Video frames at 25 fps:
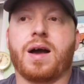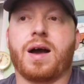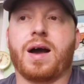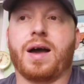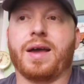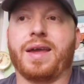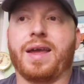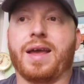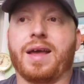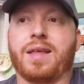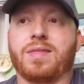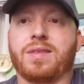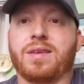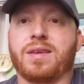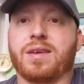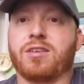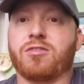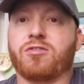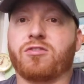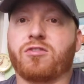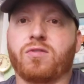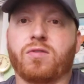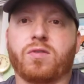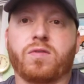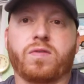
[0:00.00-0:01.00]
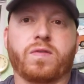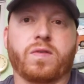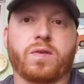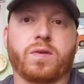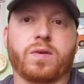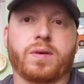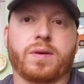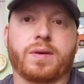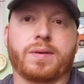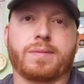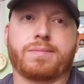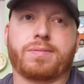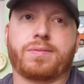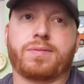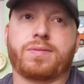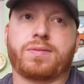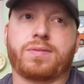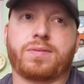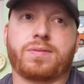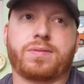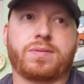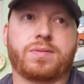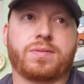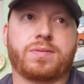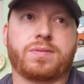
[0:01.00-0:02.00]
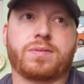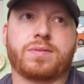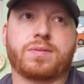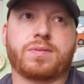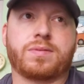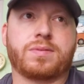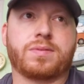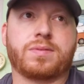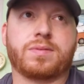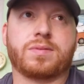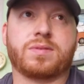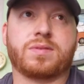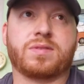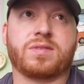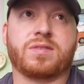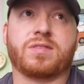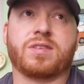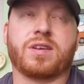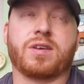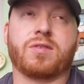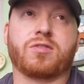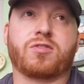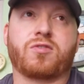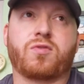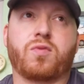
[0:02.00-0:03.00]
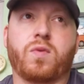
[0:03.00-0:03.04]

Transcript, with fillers: I had the issue for, uh, since I was